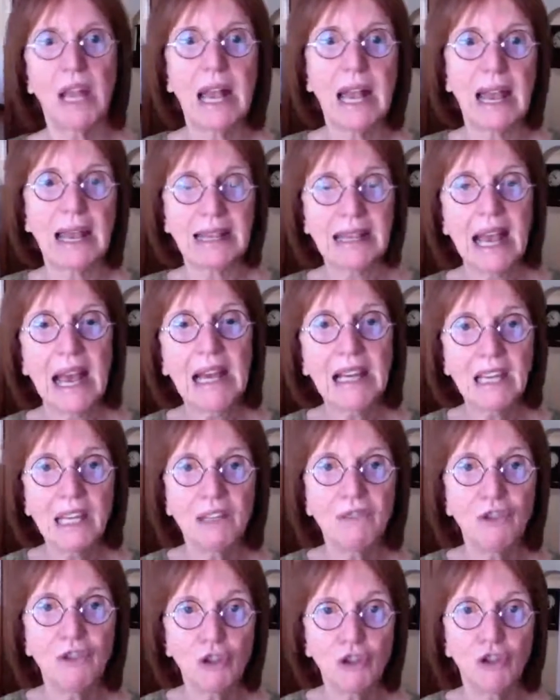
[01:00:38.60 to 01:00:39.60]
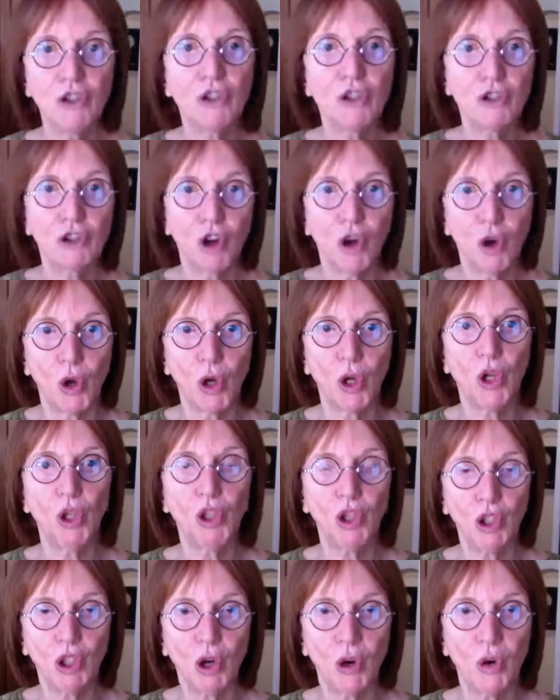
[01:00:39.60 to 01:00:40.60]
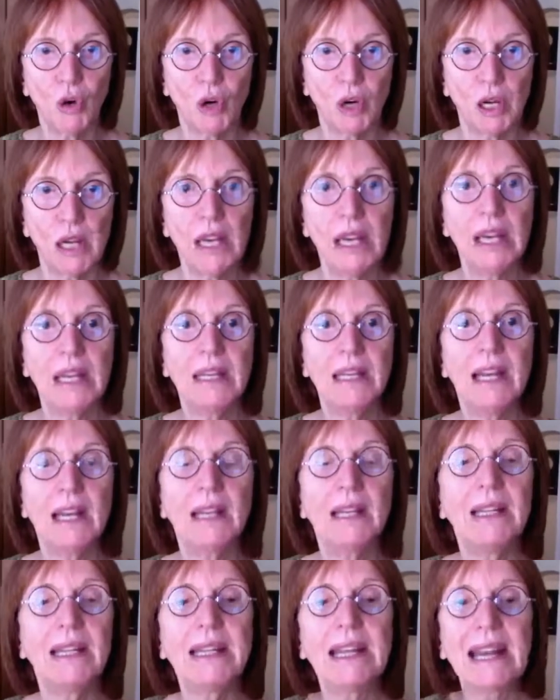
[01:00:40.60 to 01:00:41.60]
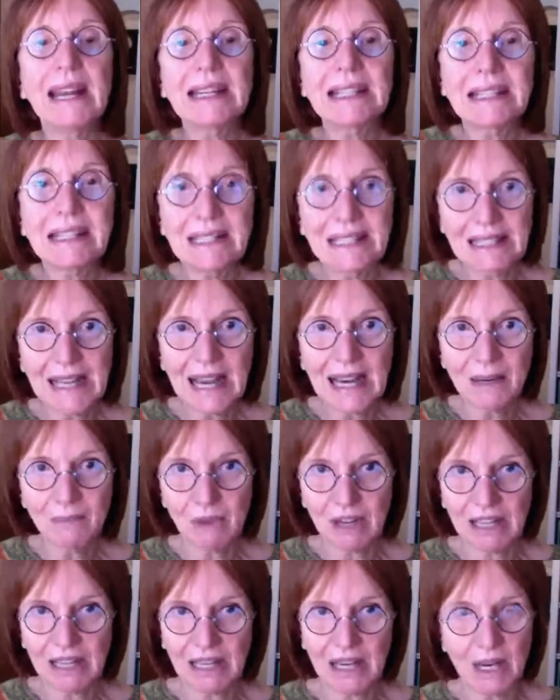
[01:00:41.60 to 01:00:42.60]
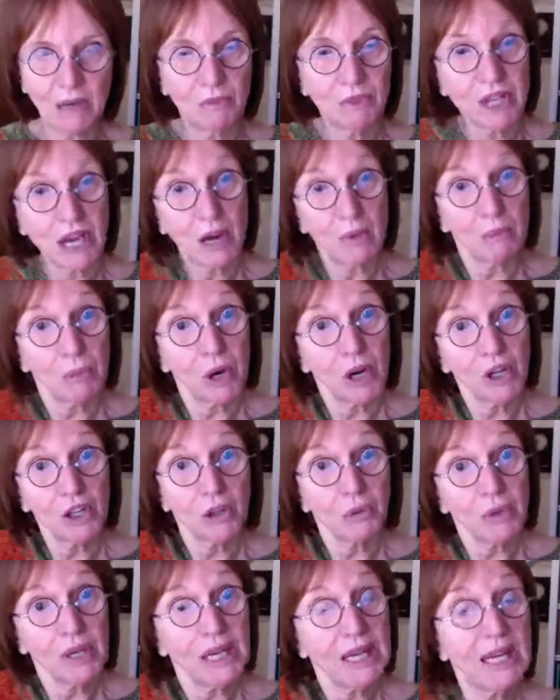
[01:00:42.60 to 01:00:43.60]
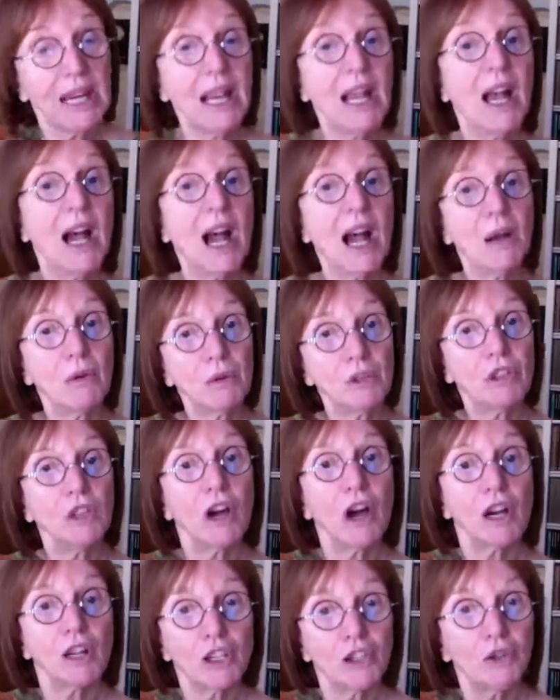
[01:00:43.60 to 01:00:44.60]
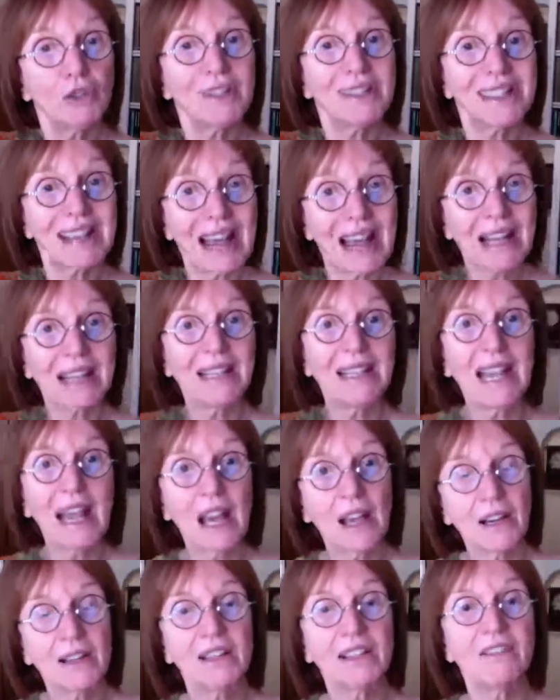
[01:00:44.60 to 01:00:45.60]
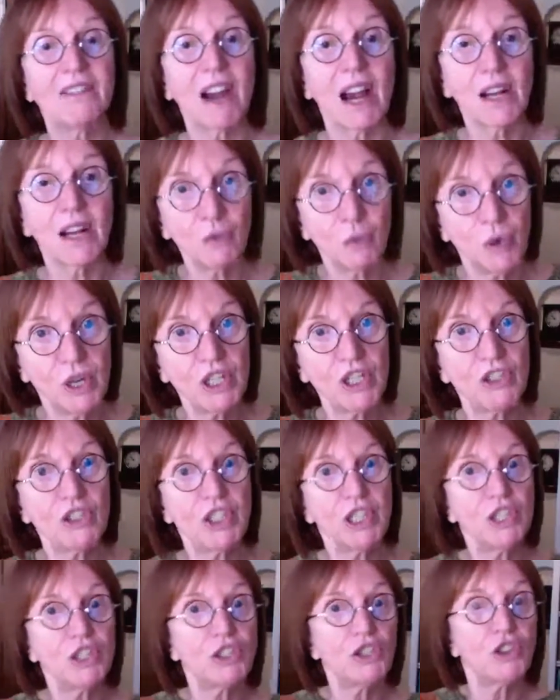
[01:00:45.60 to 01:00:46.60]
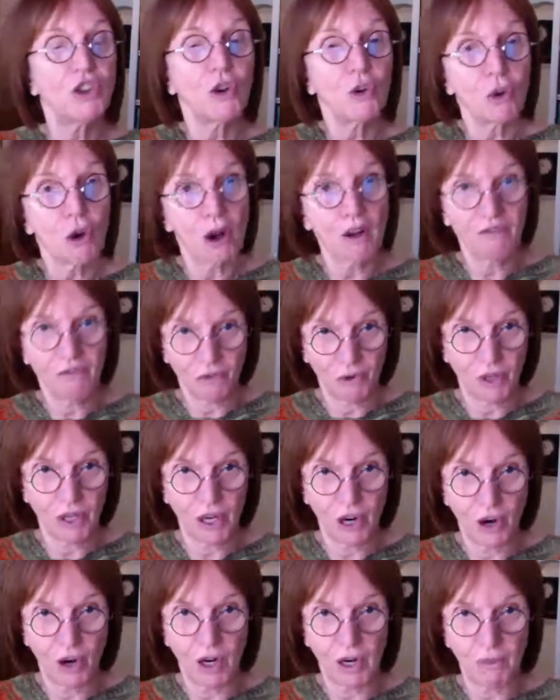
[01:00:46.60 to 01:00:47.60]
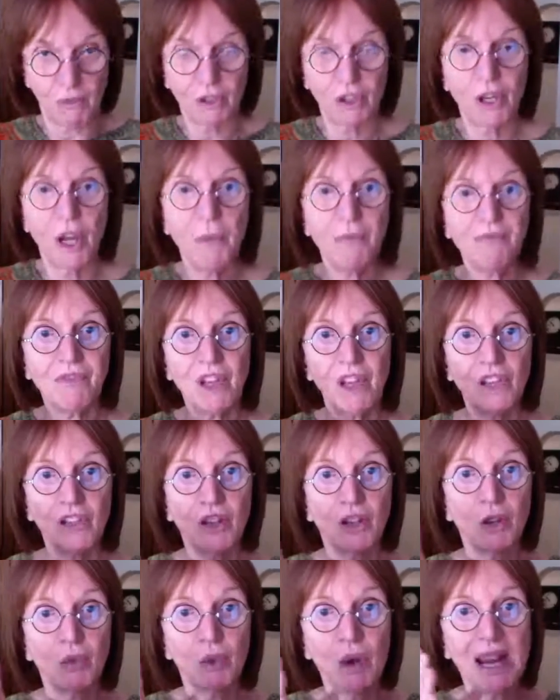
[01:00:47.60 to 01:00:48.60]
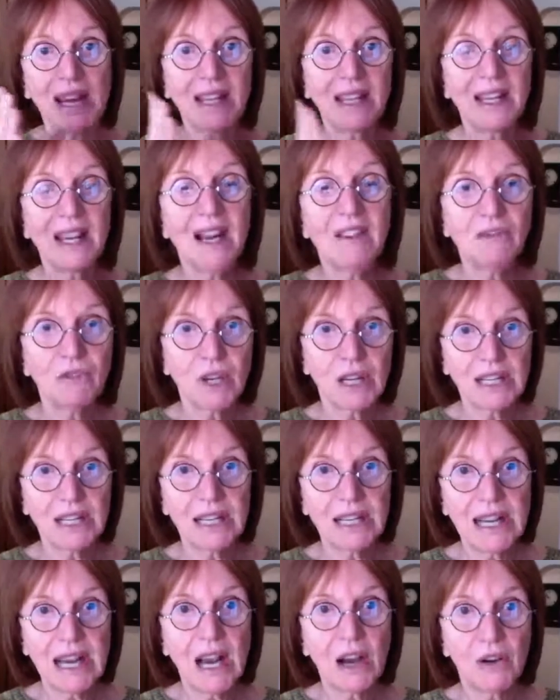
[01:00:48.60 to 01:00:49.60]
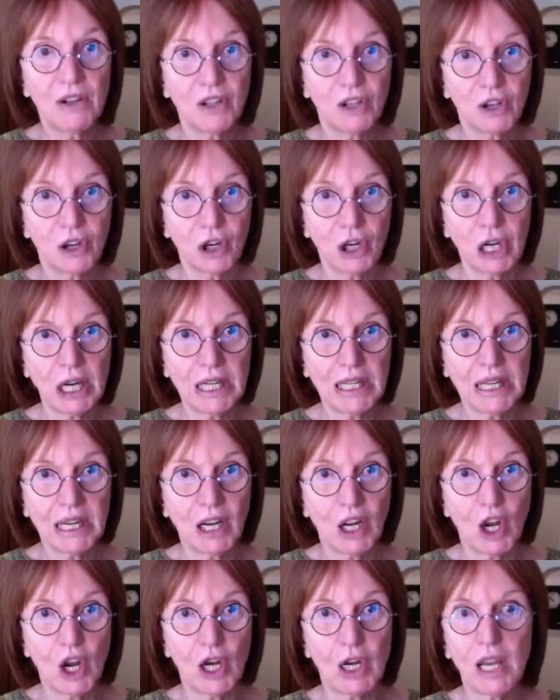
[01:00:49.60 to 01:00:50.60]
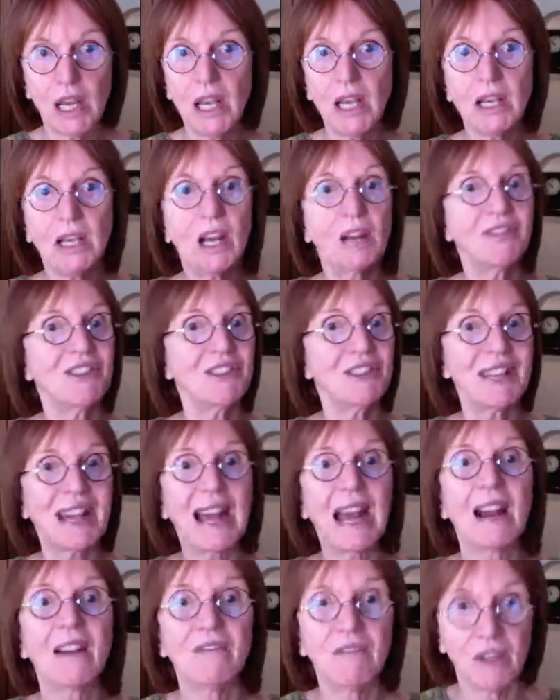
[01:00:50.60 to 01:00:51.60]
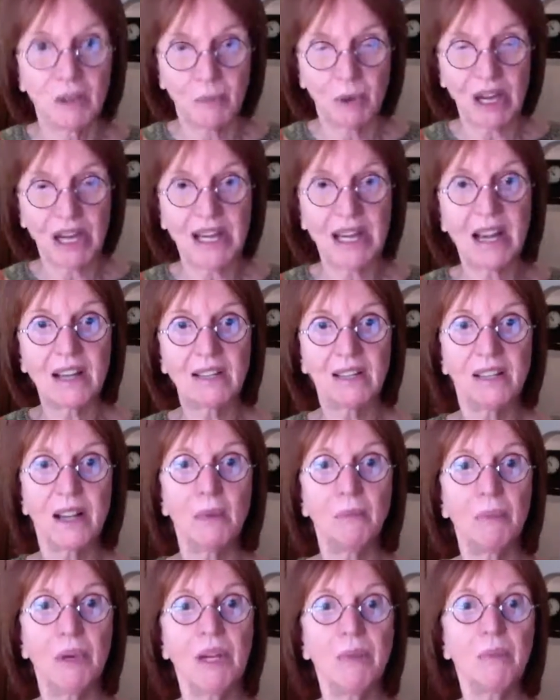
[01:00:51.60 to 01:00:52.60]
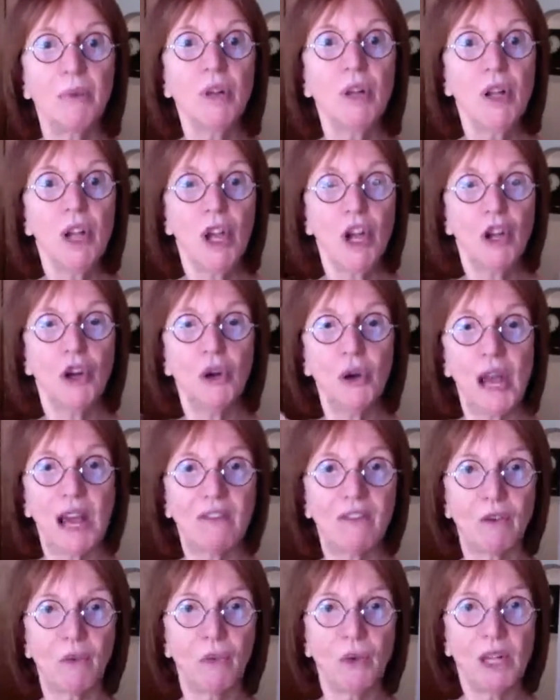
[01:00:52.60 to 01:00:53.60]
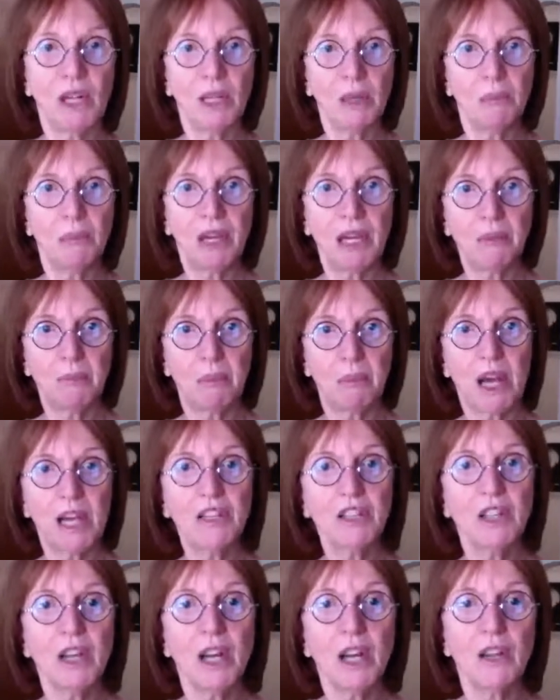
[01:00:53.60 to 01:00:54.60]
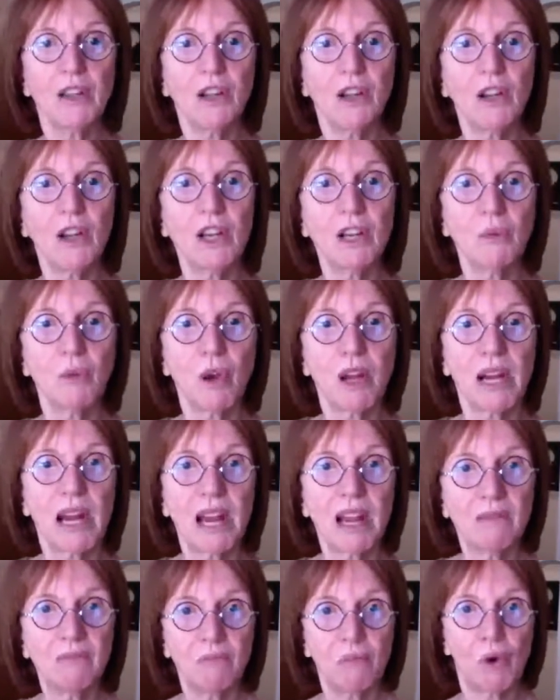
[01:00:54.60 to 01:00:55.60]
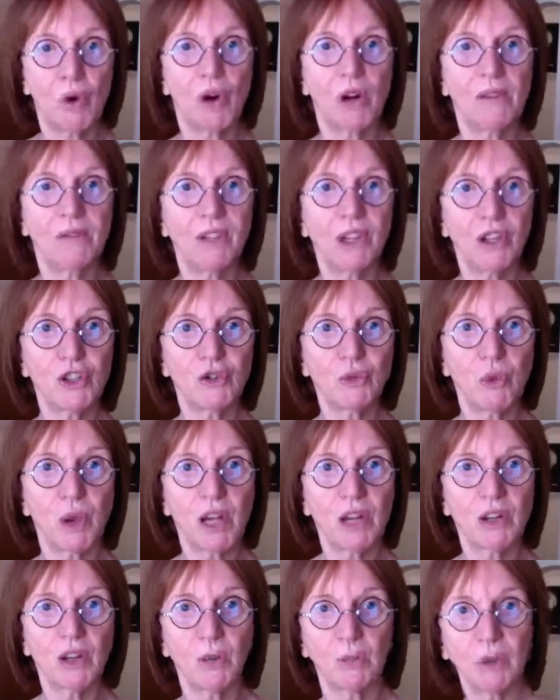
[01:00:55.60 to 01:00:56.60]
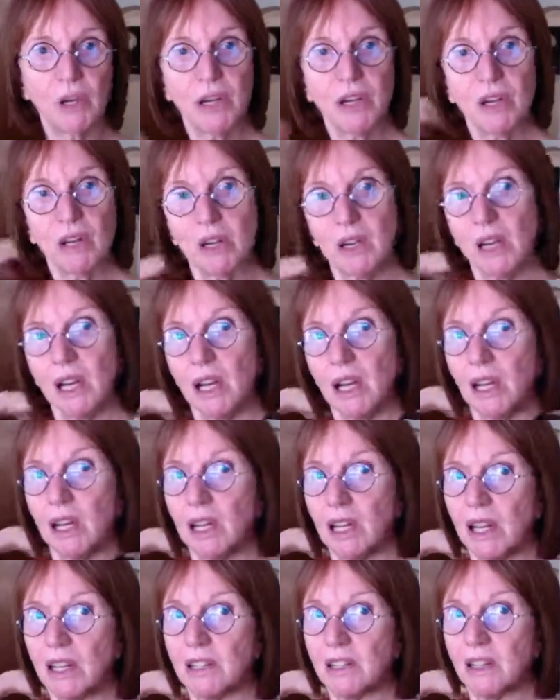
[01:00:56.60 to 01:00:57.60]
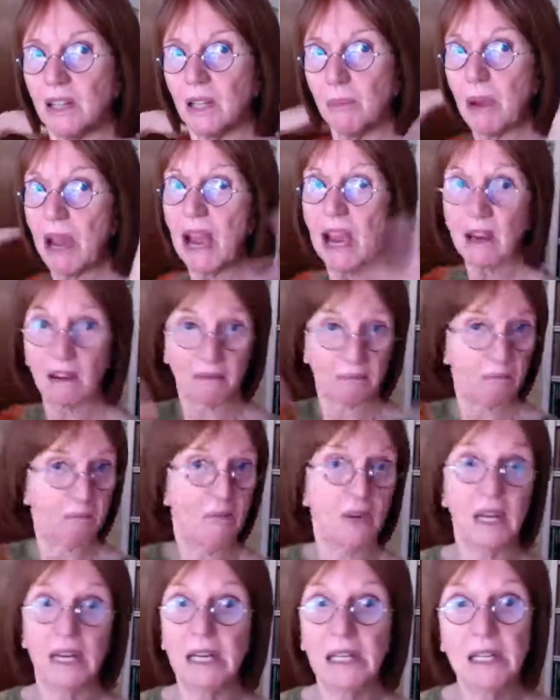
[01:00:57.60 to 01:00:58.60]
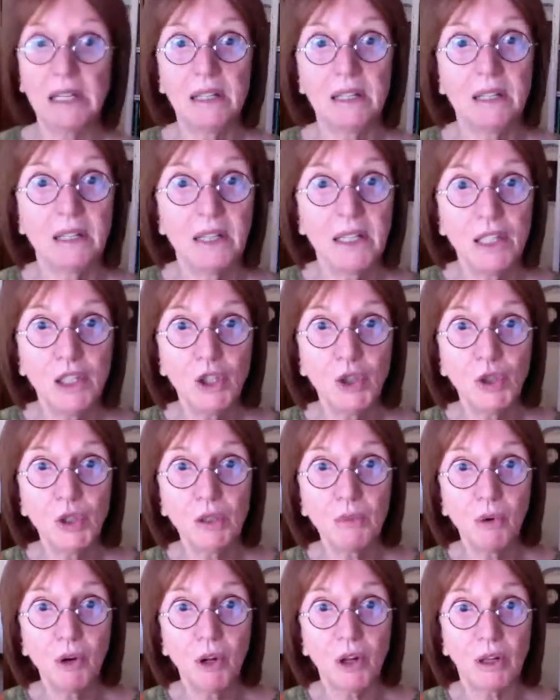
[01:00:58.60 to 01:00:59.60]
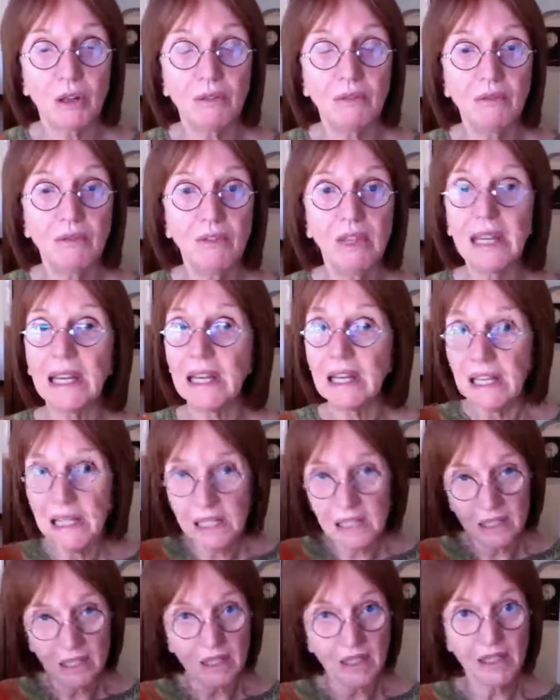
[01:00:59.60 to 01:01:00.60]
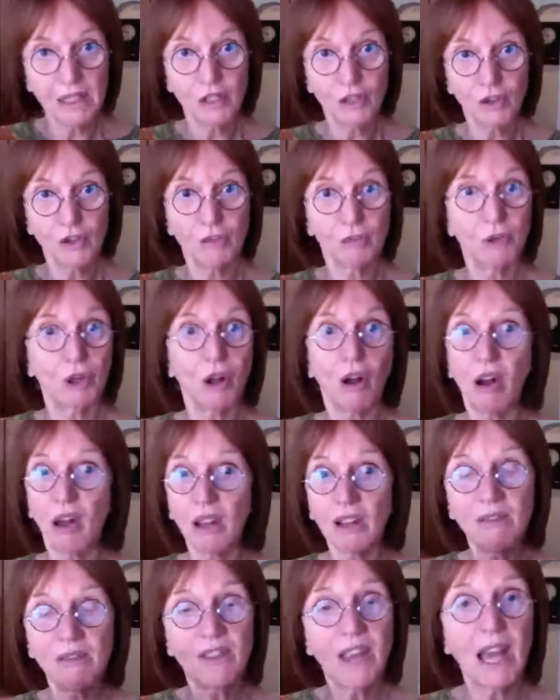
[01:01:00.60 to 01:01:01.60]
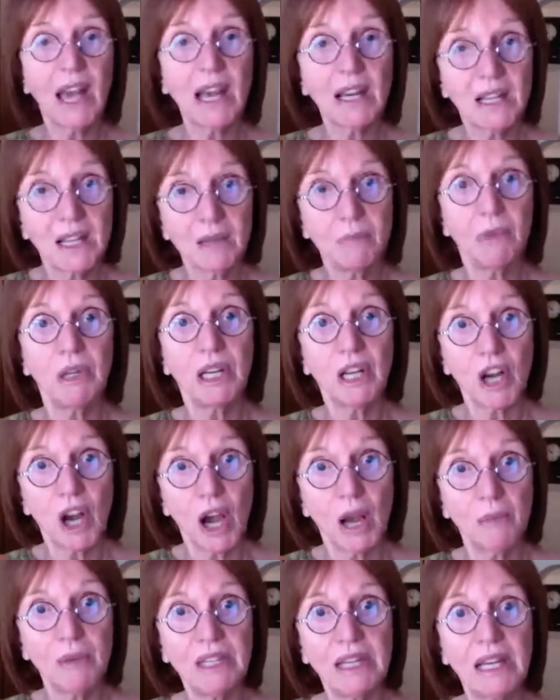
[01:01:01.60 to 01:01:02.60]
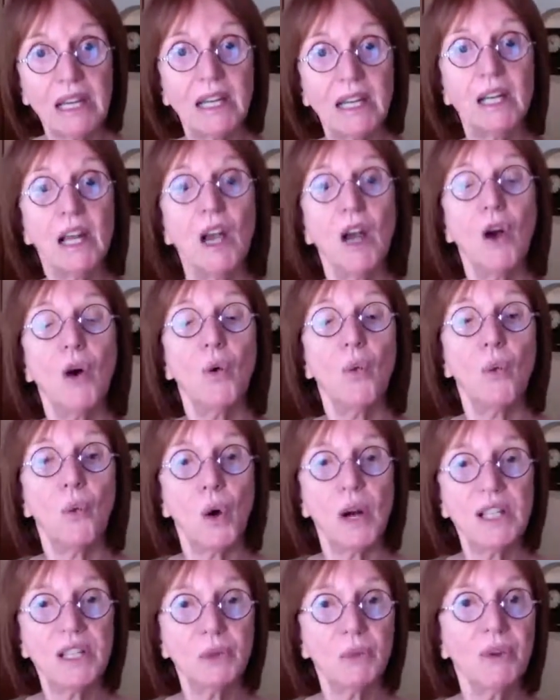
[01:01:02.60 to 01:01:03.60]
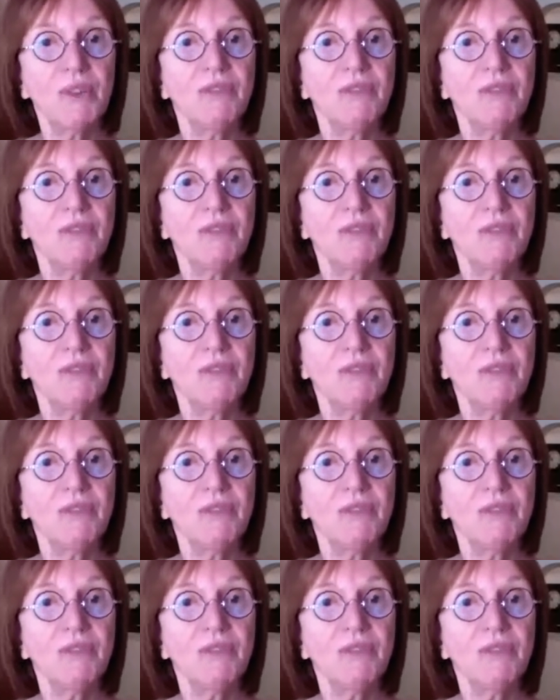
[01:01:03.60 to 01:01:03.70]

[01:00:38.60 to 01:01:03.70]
And that gives you your total yoke. In the next segment that comes out, part 3, I will talk to you exactly how to divide which stitches go off for the arms. So the way that I've written it now in the current knit along covers everybody. Now, some people who have a really big bust, they're going to want to have more of their sweater up here and less in the back. Easily doable. Easily doable. All of that can be accommodated once we